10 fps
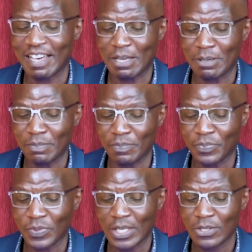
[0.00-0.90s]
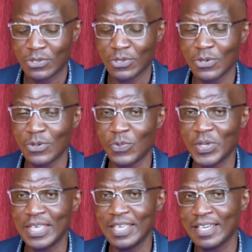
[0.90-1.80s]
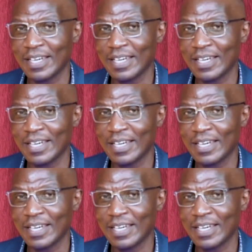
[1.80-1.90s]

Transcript: So we